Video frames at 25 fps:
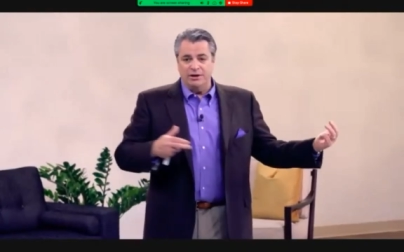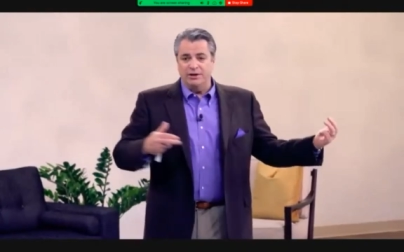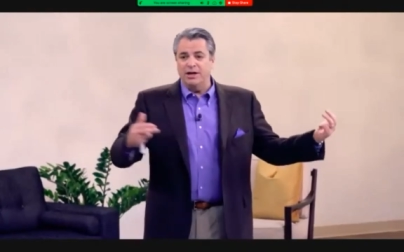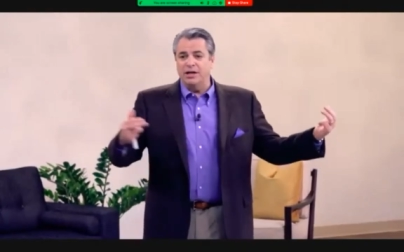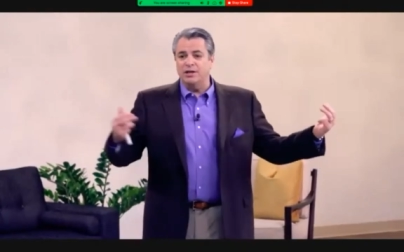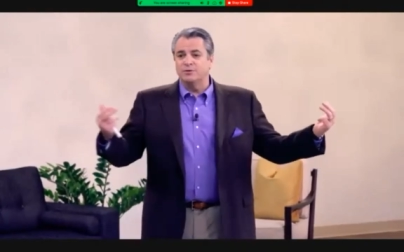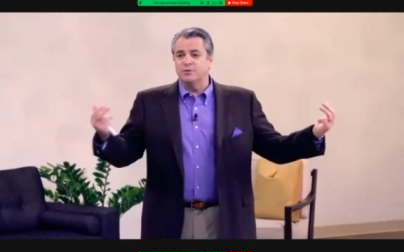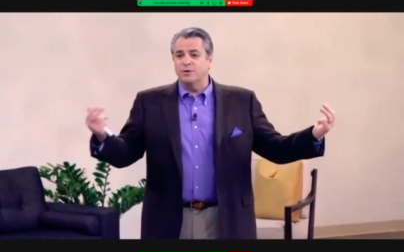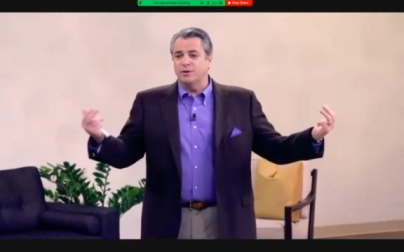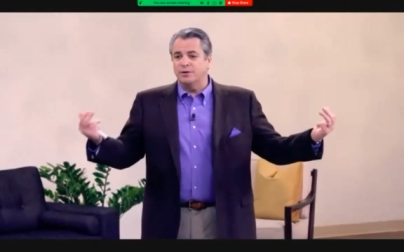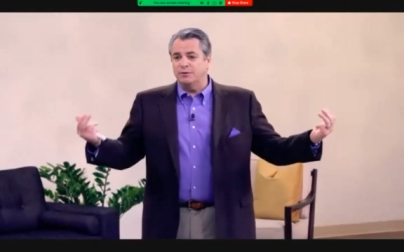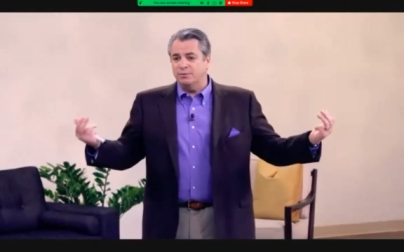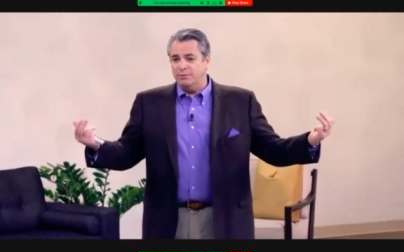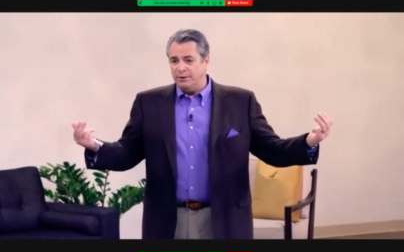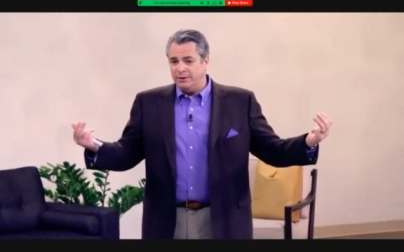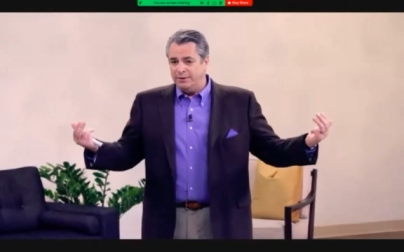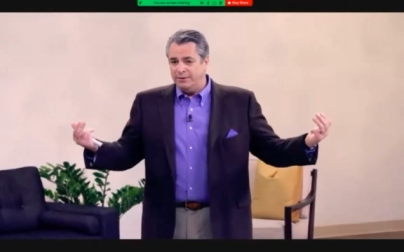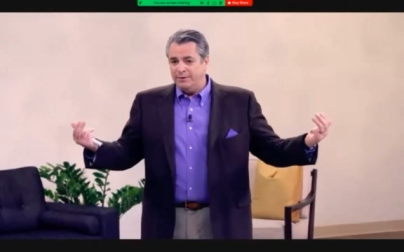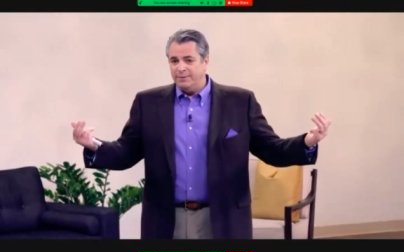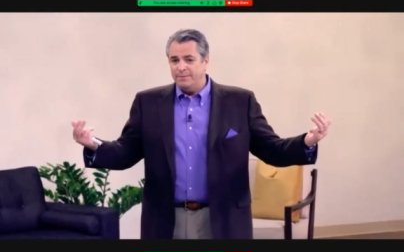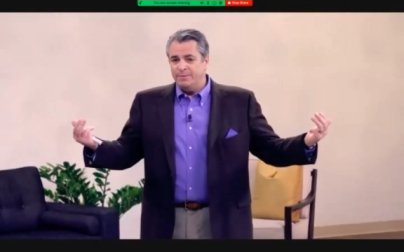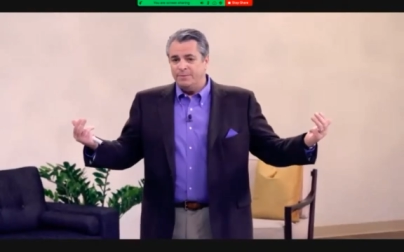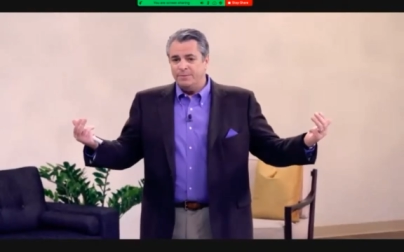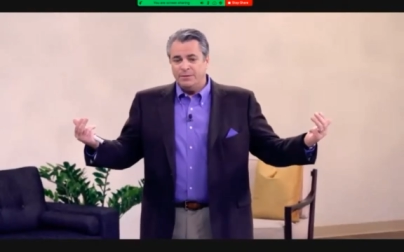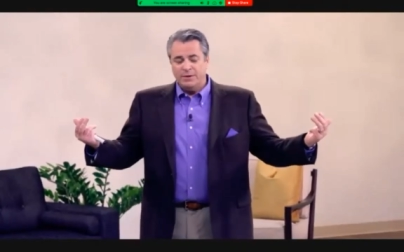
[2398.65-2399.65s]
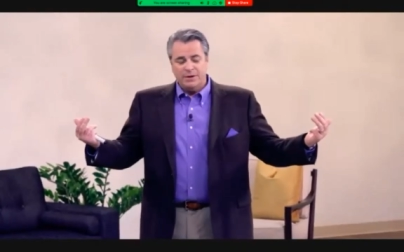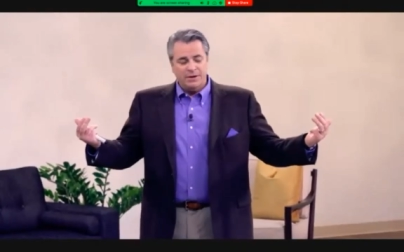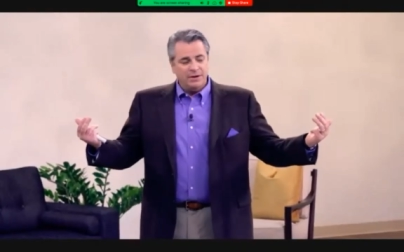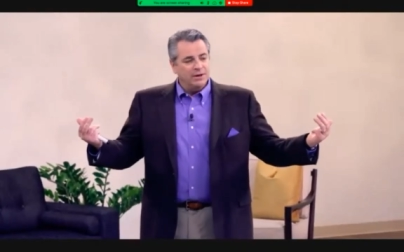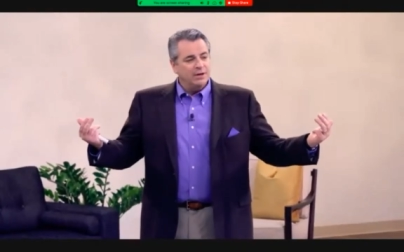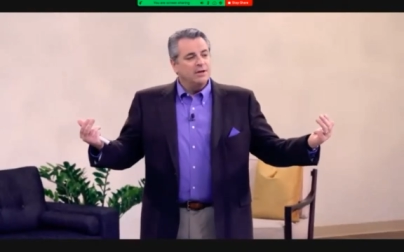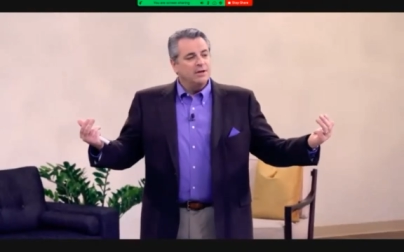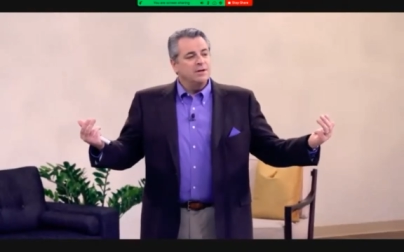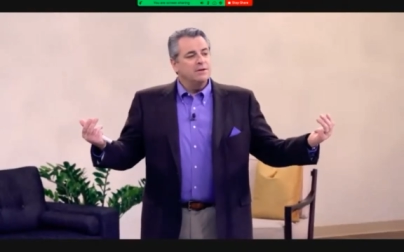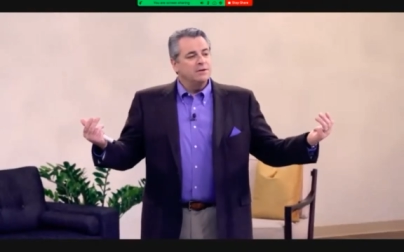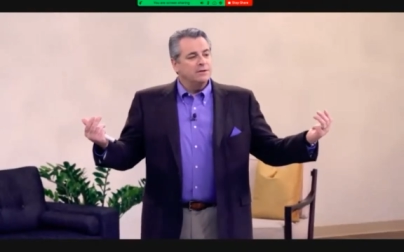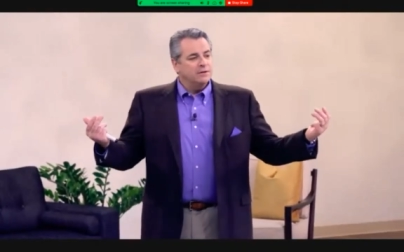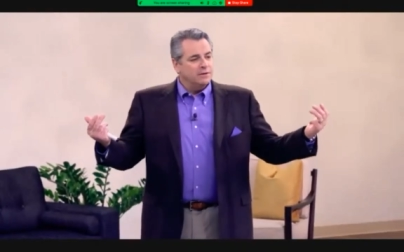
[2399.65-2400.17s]
Are you guys with me?
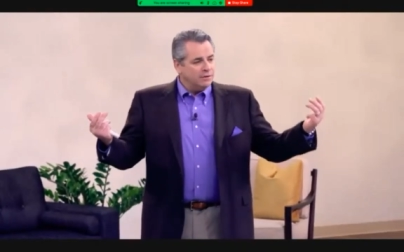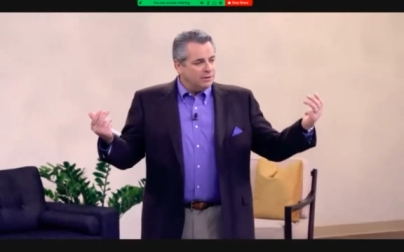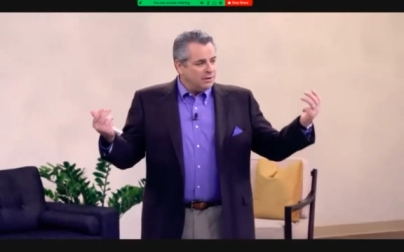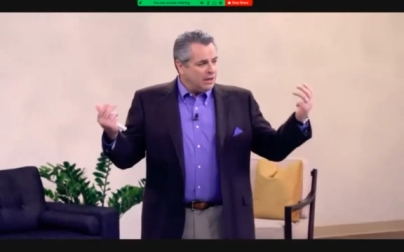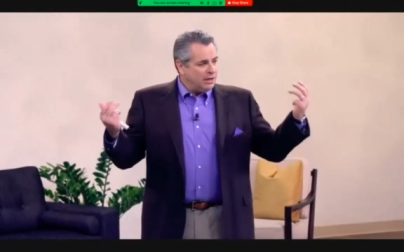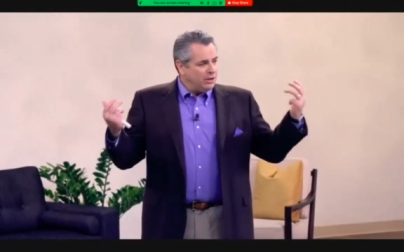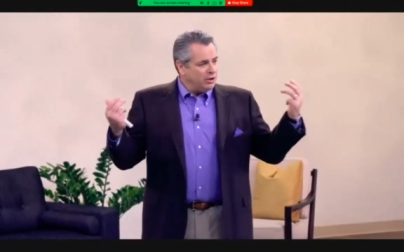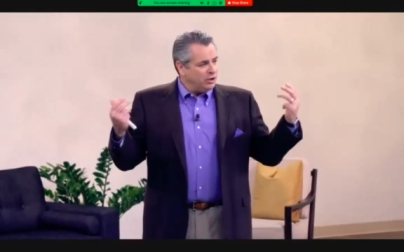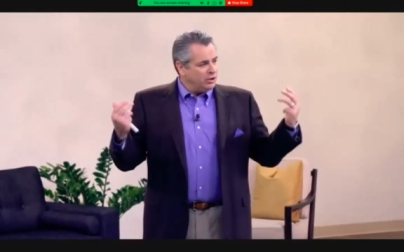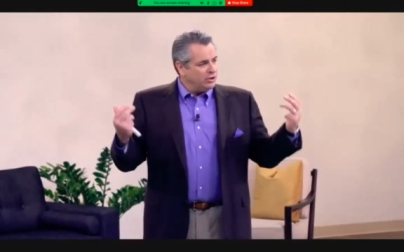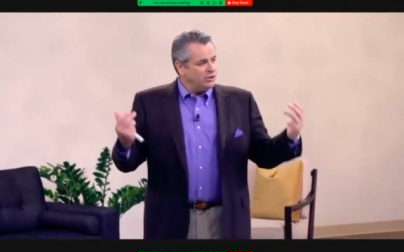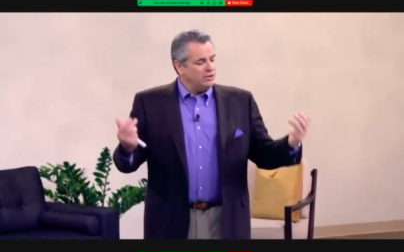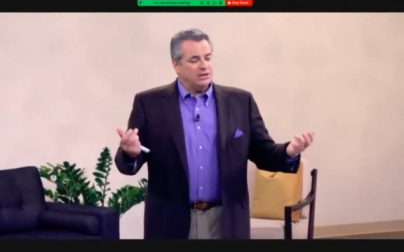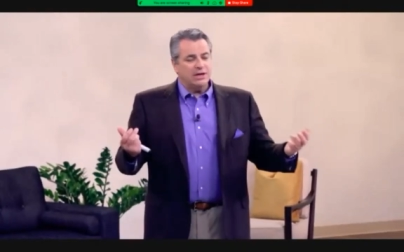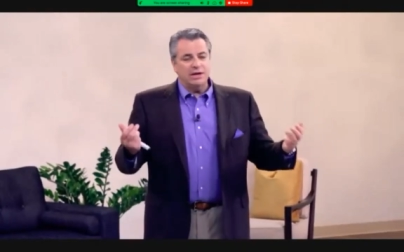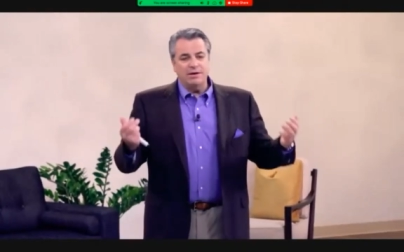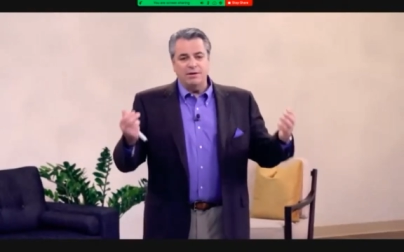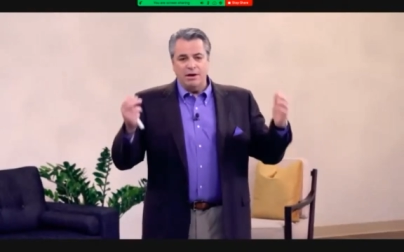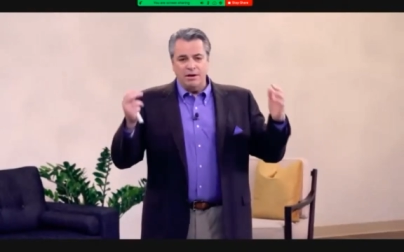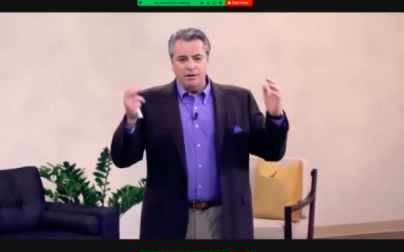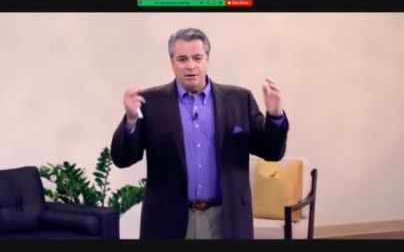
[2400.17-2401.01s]
Are you going to say,